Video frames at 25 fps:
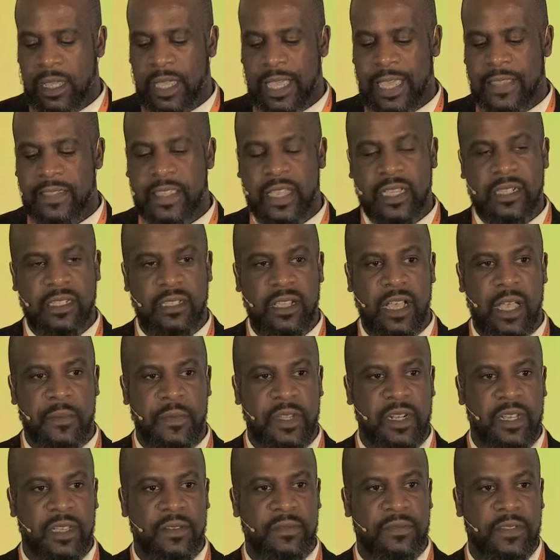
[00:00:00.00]
in the
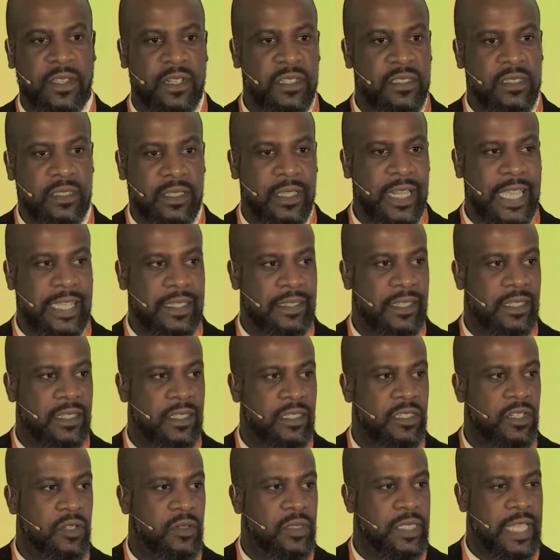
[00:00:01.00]
excitement of the latest
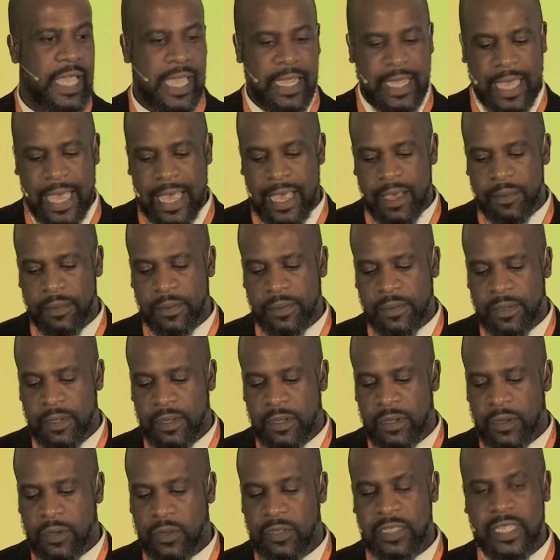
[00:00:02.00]
new tech app
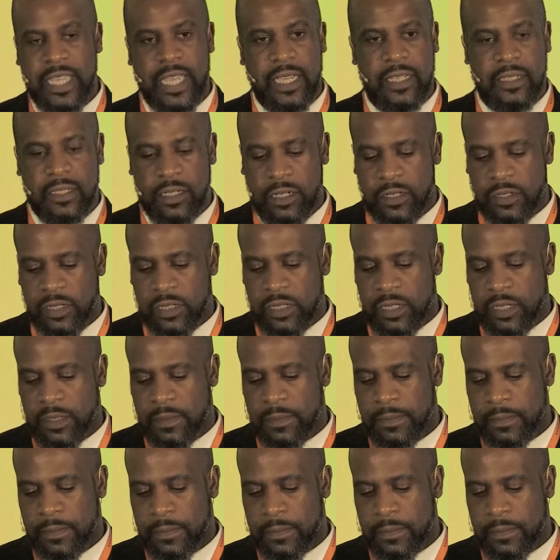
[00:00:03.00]
or tech solution.